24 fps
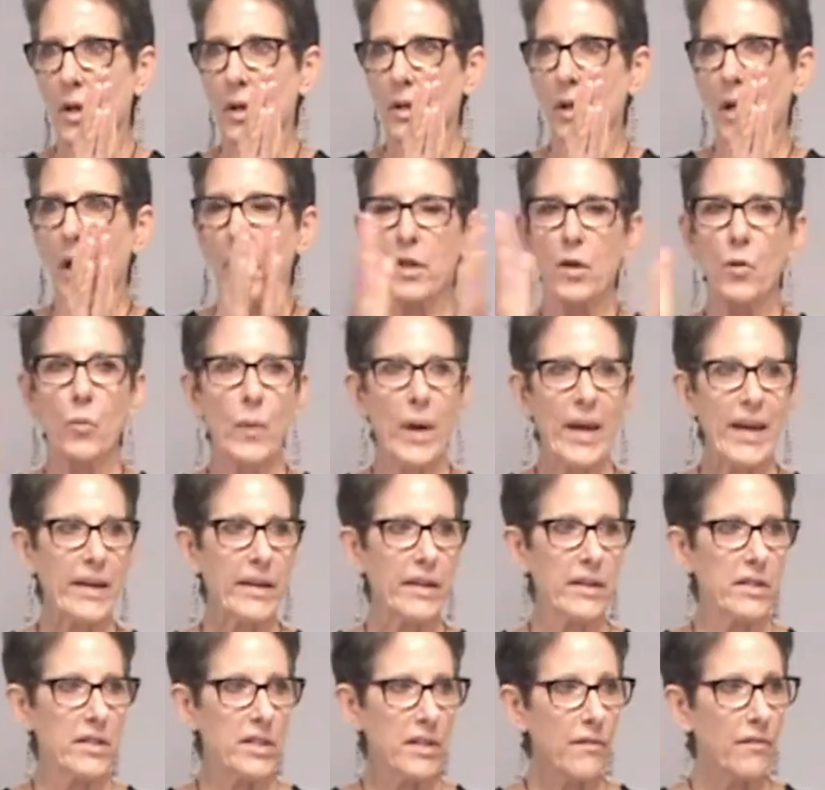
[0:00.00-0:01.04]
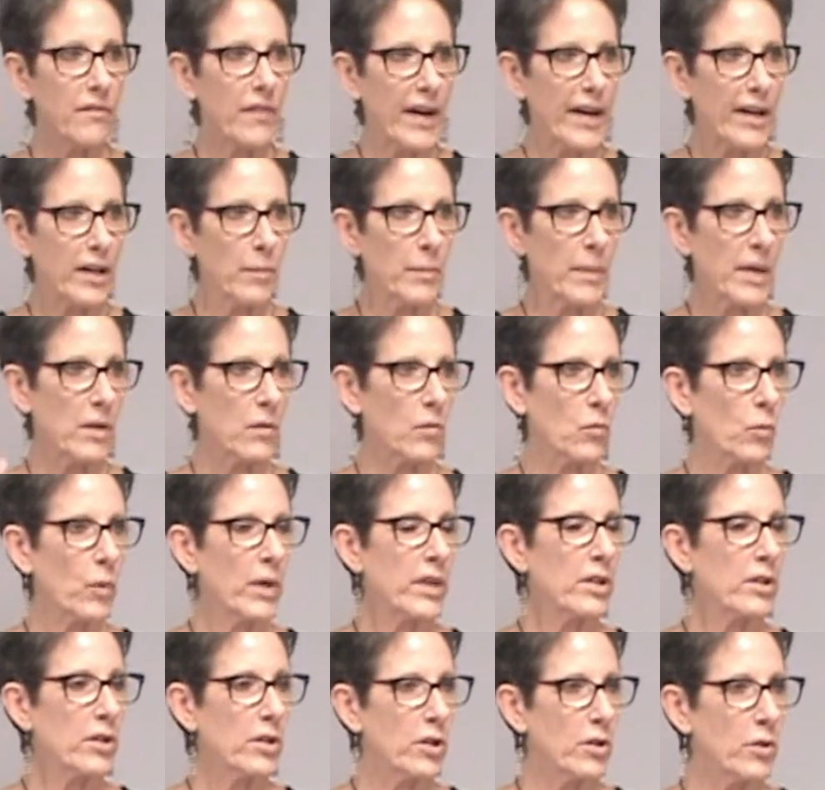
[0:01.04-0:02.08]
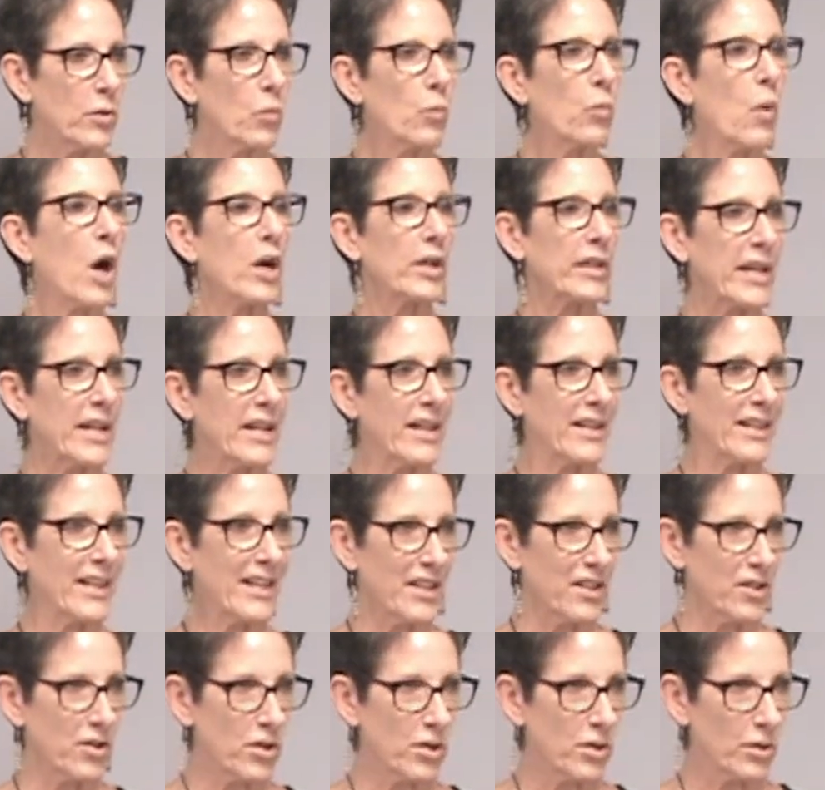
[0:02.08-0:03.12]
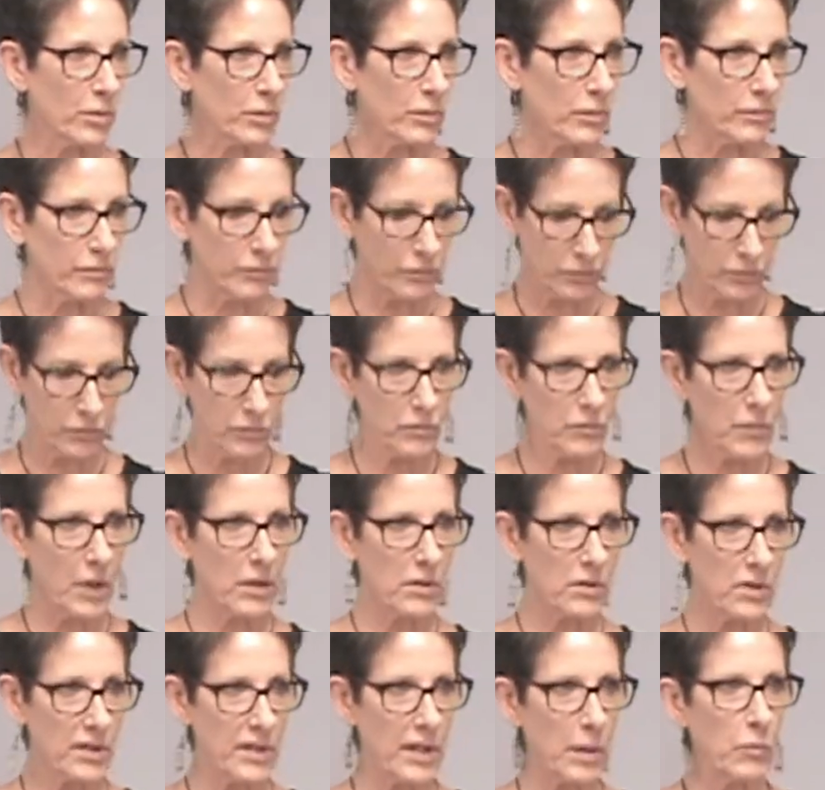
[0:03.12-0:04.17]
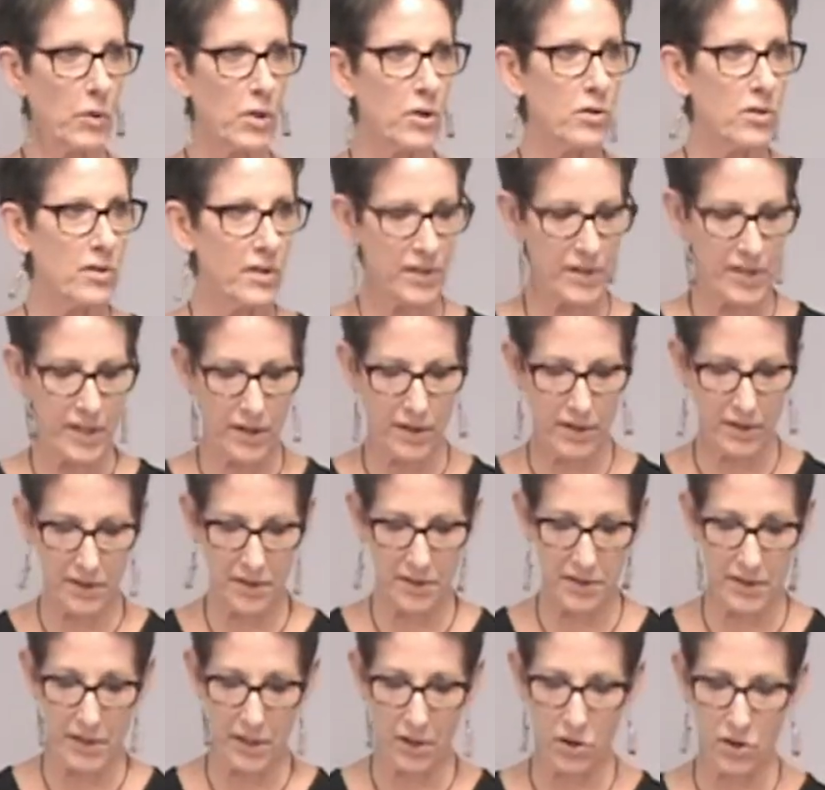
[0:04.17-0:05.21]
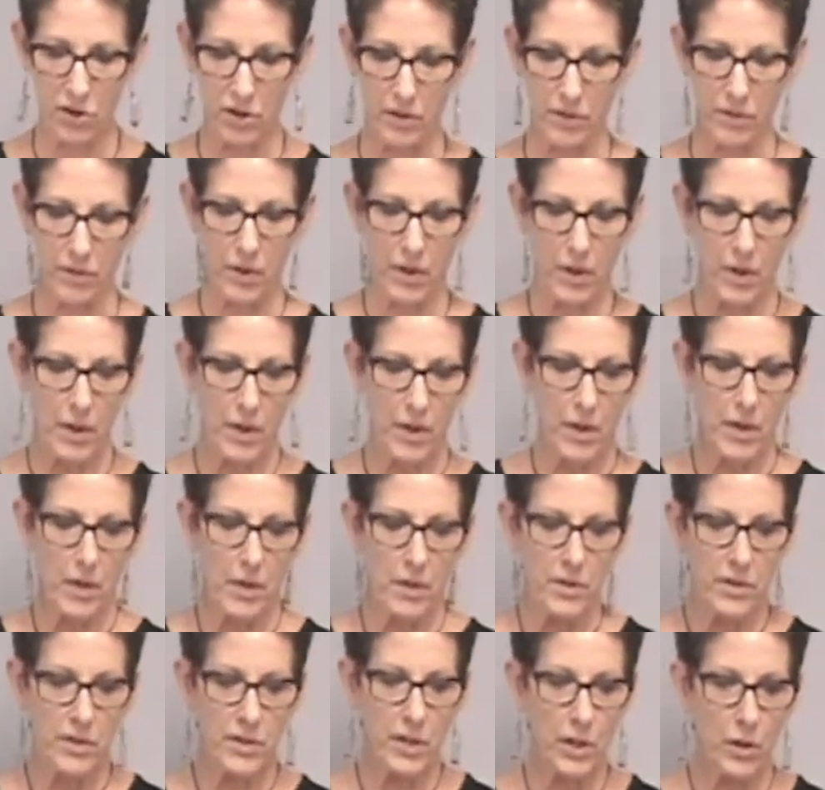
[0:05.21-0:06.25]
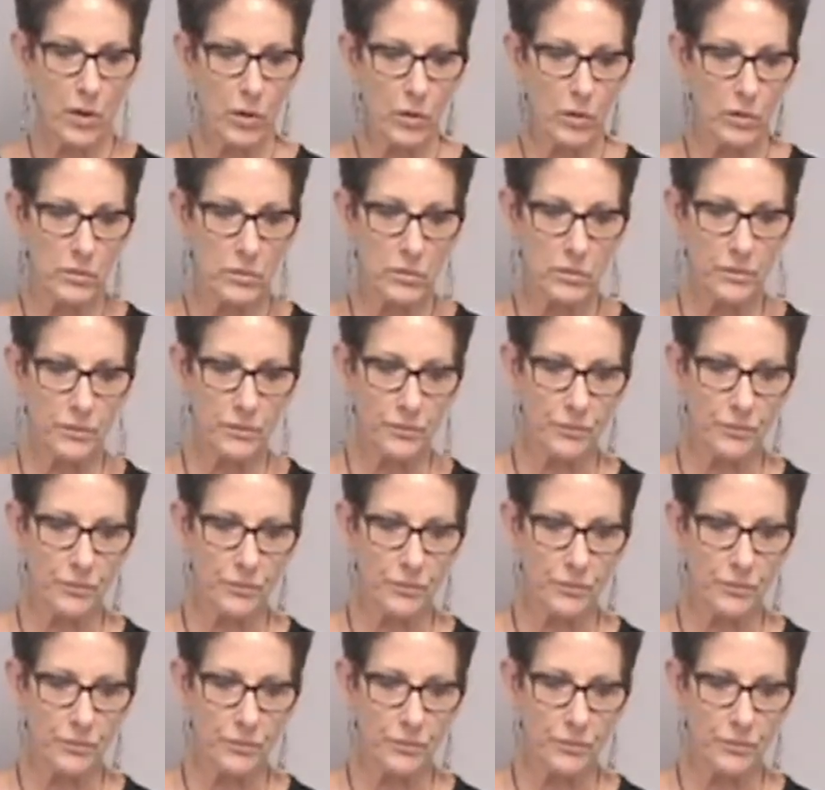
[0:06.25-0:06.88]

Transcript: an unawakened environment, what are you walking into? Because I want you to see the distinction. So,